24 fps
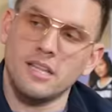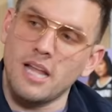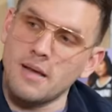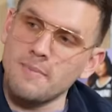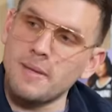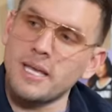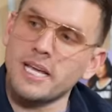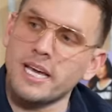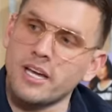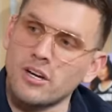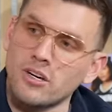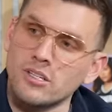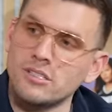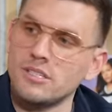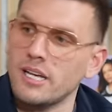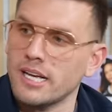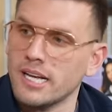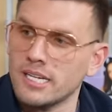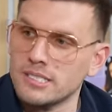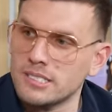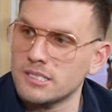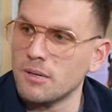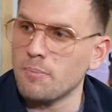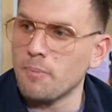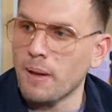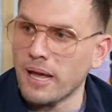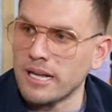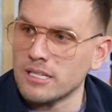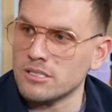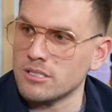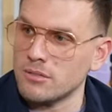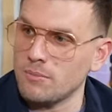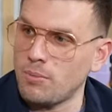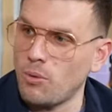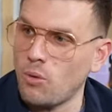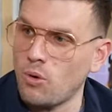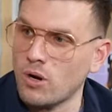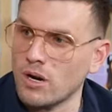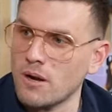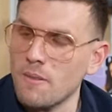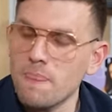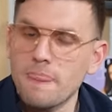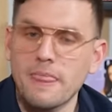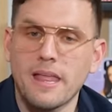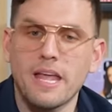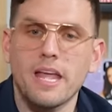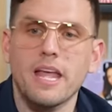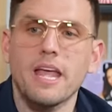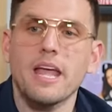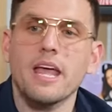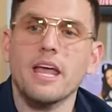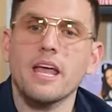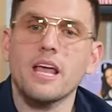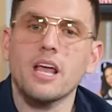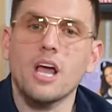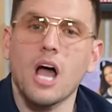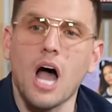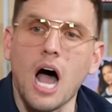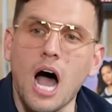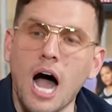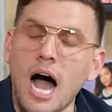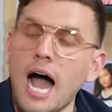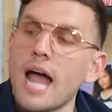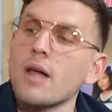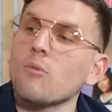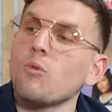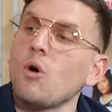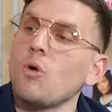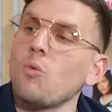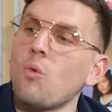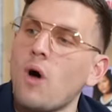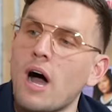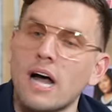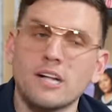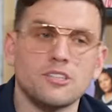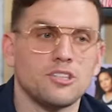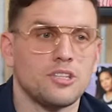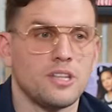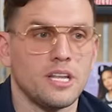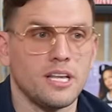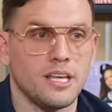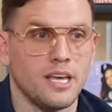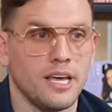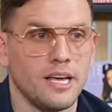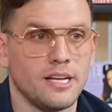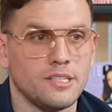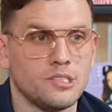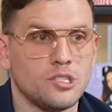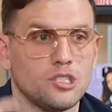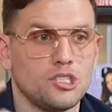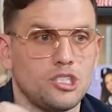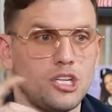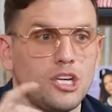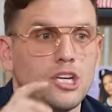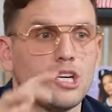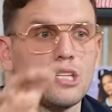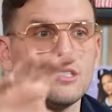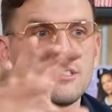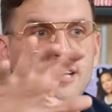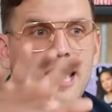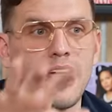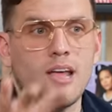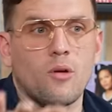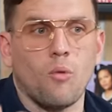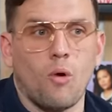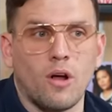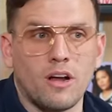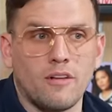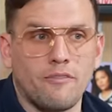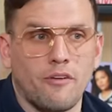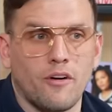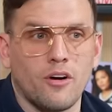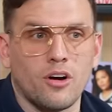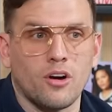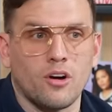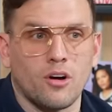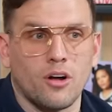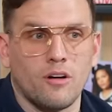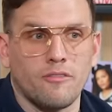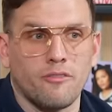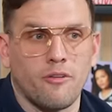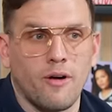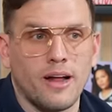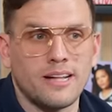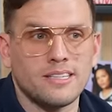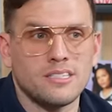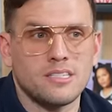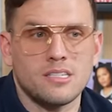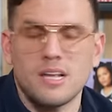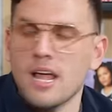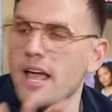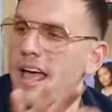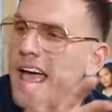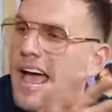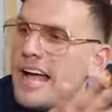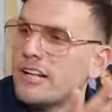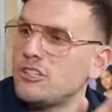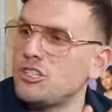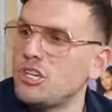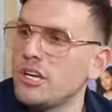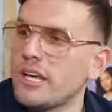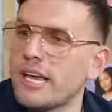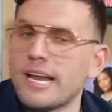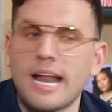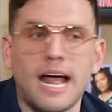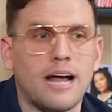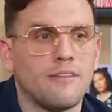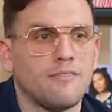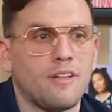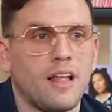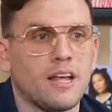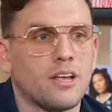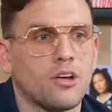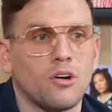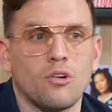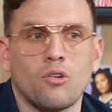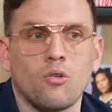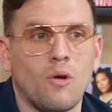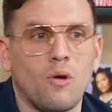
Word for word: let me get her tickets to Paint and Pour I will watch the kids. She can take one of her girlfriends and she can have like a